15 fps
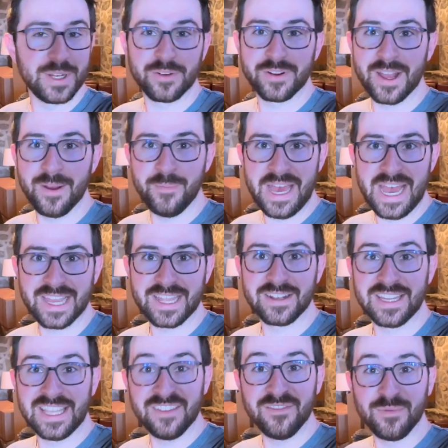he'll come back and
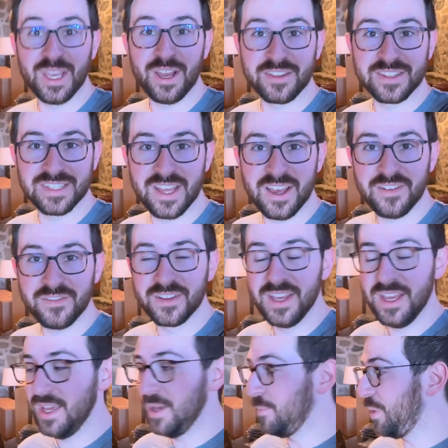give me all the stuff,
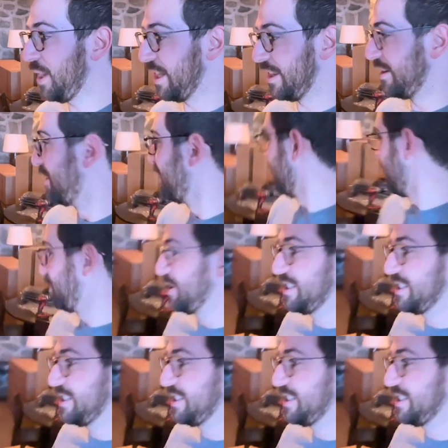but we